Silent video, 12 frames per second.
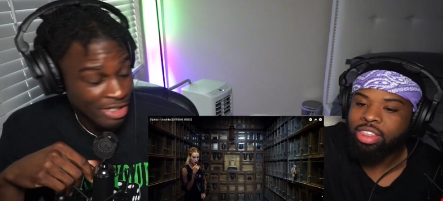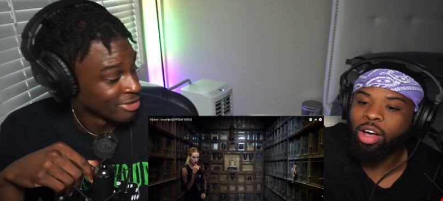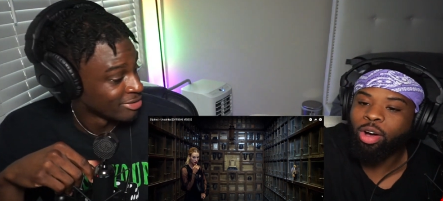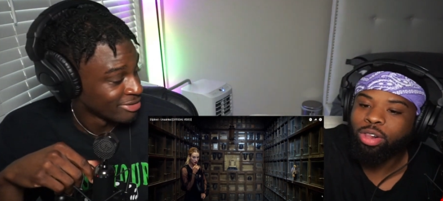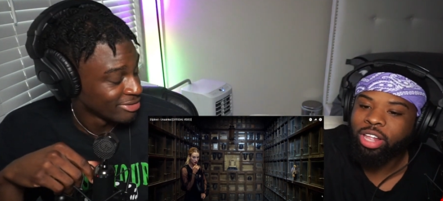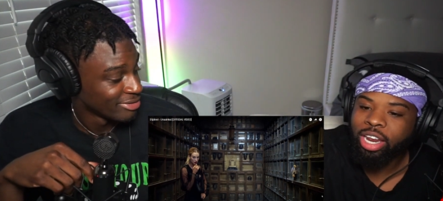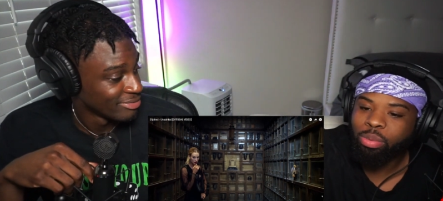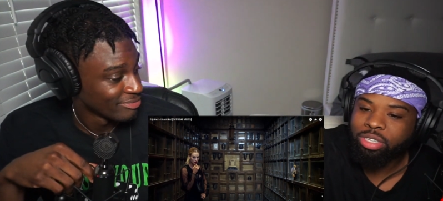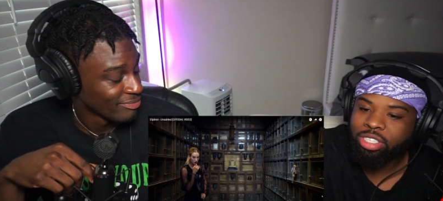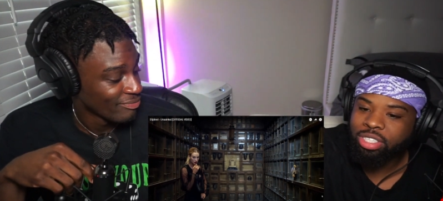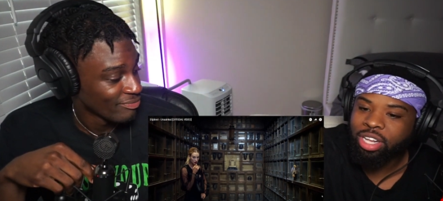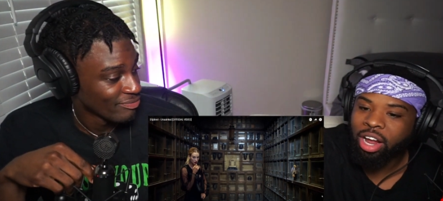Speaker 1: The old lady was
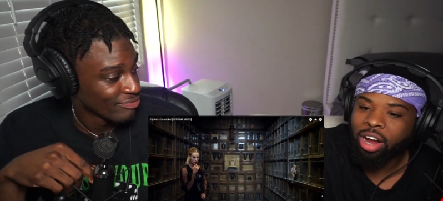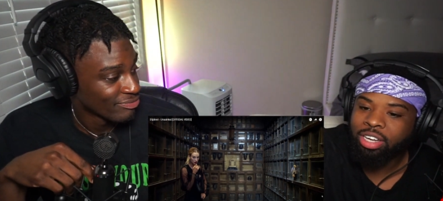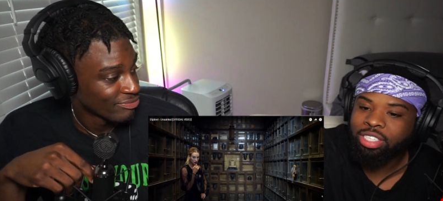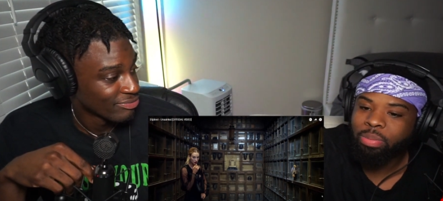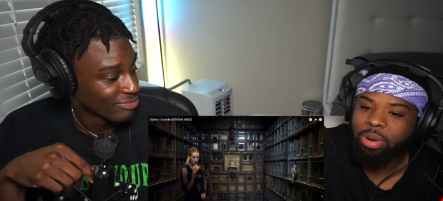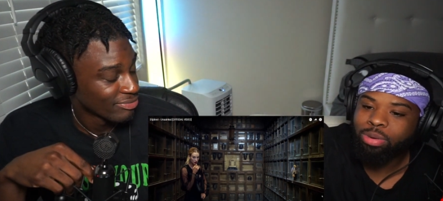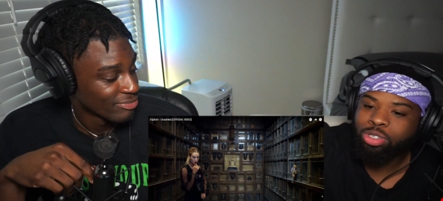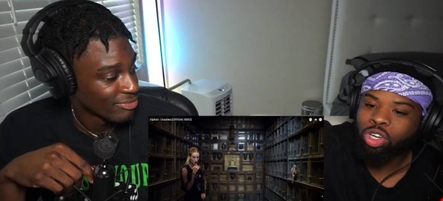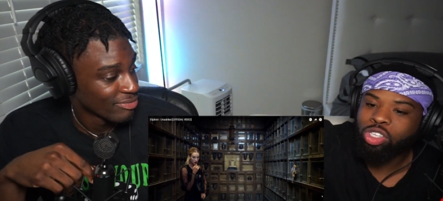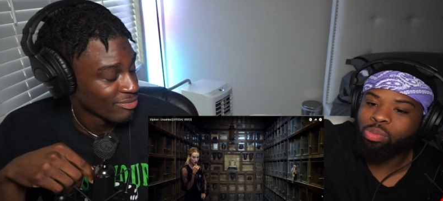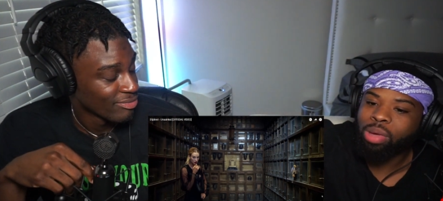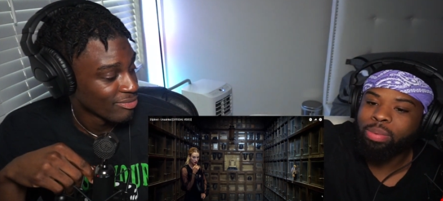just there, and somebody was
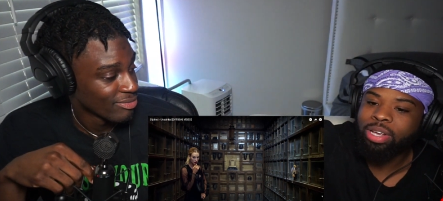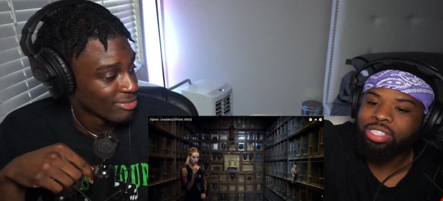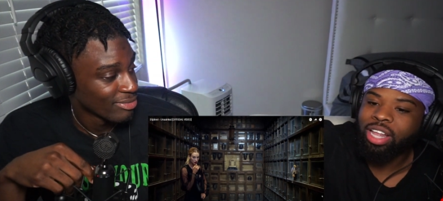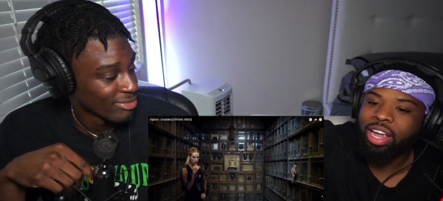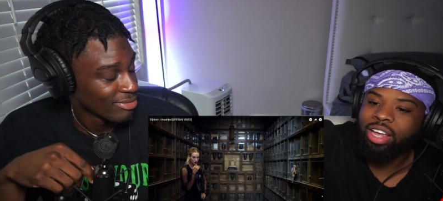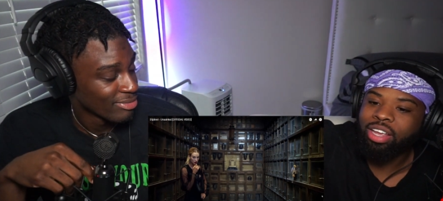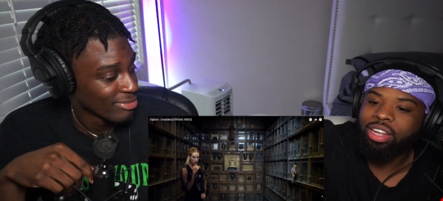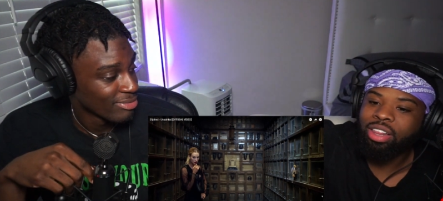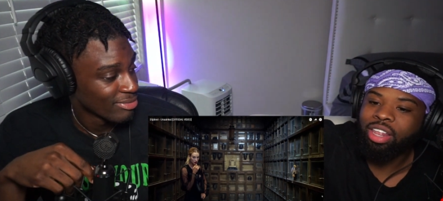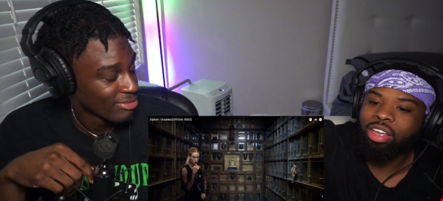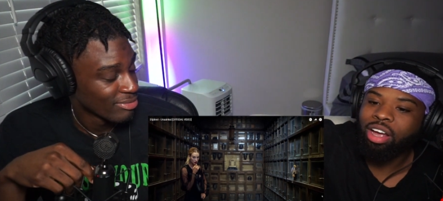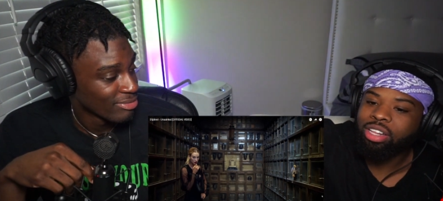so maybe it's like
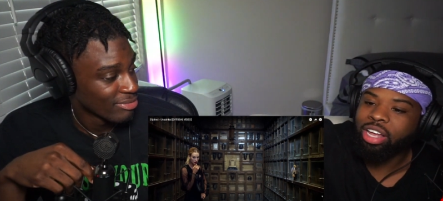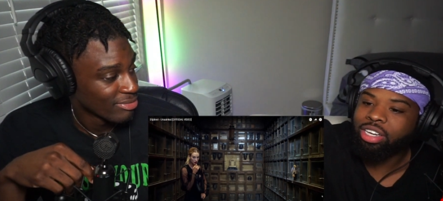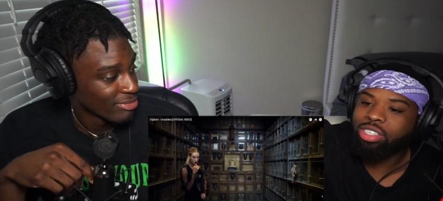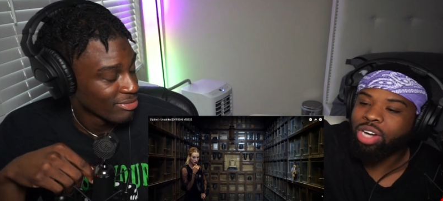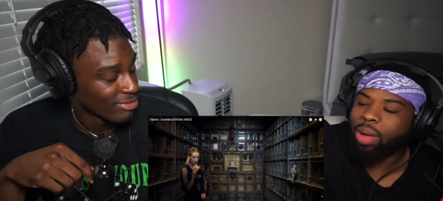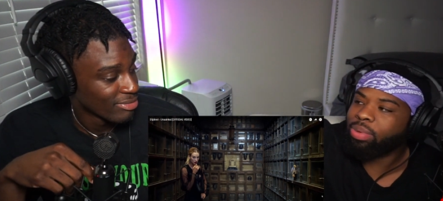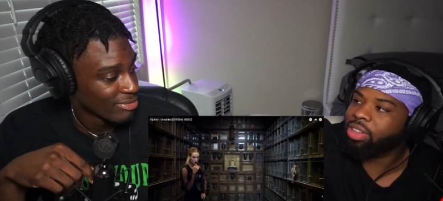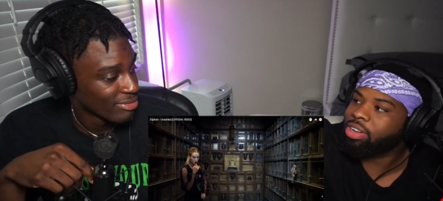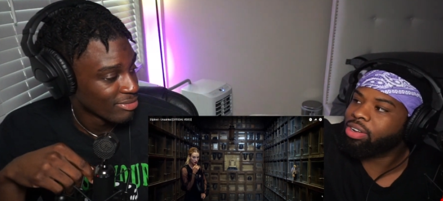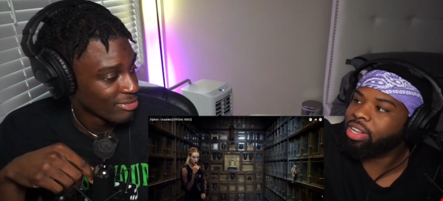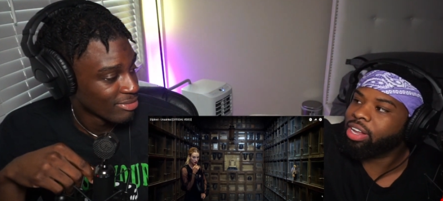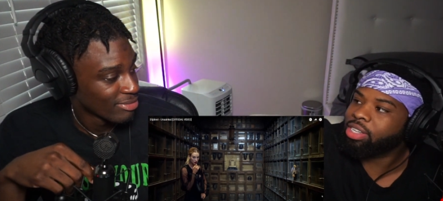the young lady trapped in the
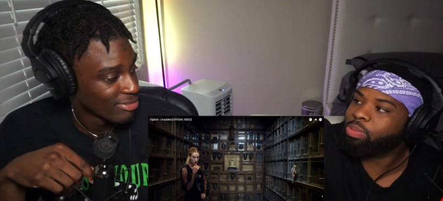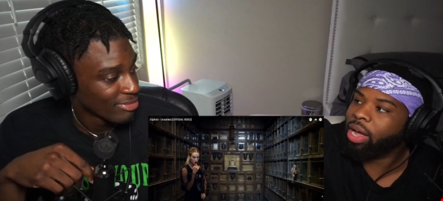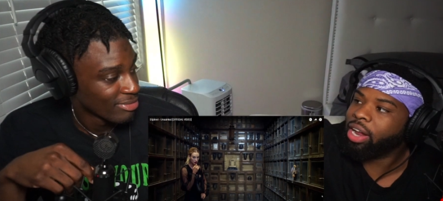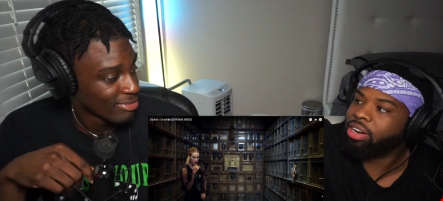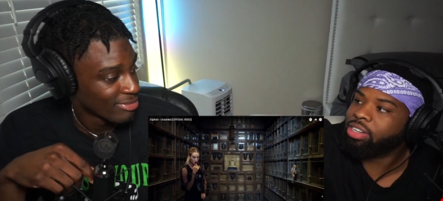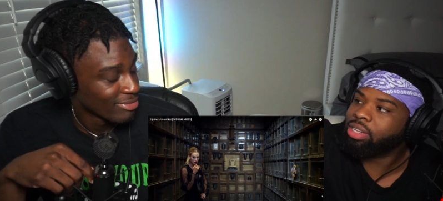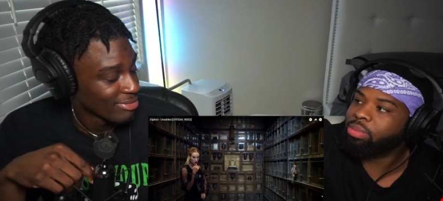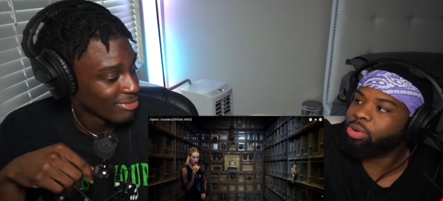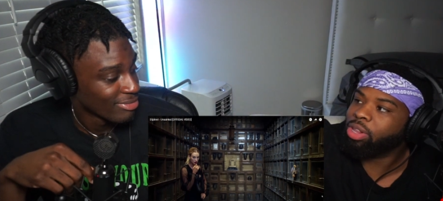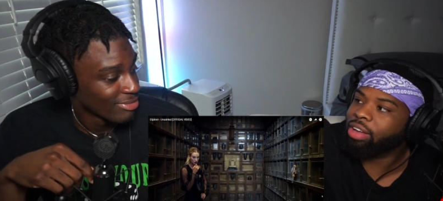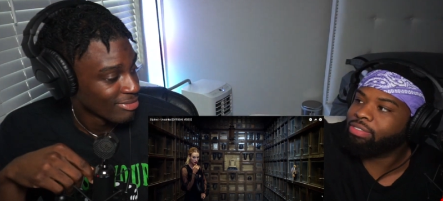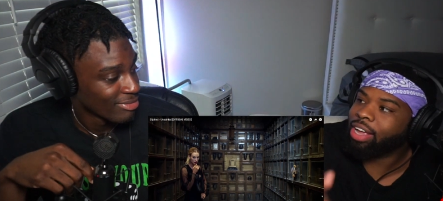old lady's body or something, or
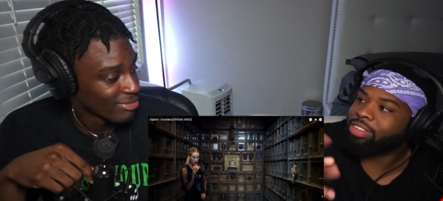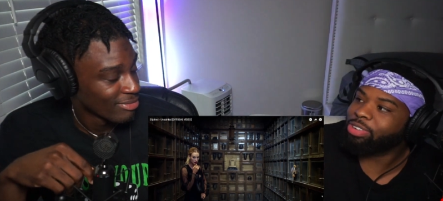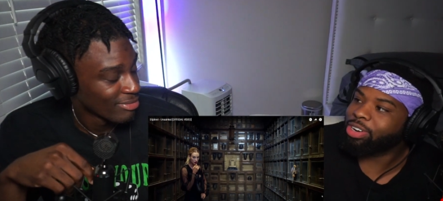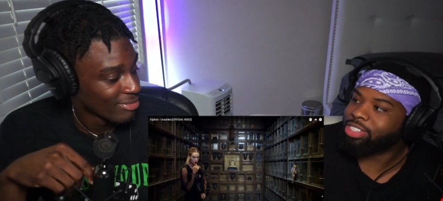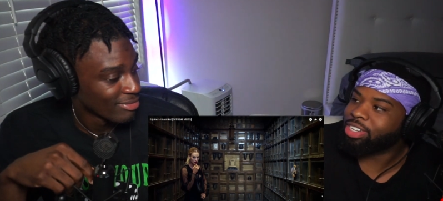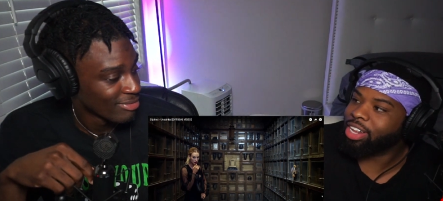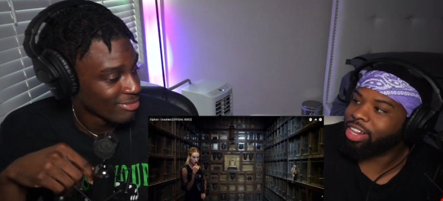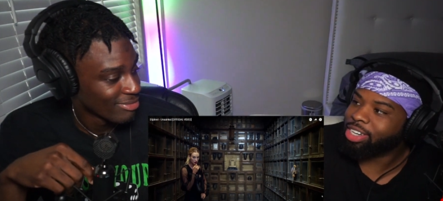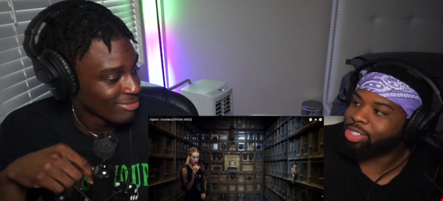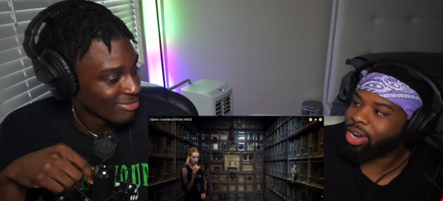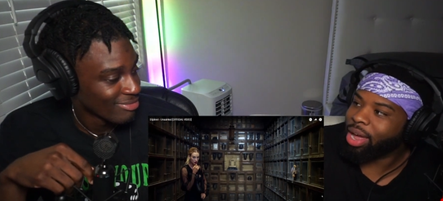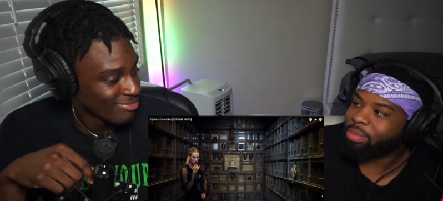like vice versa, they like
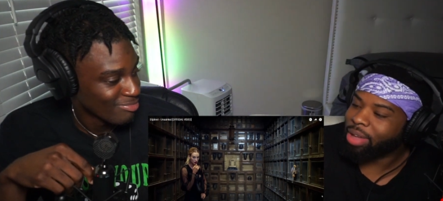trapped.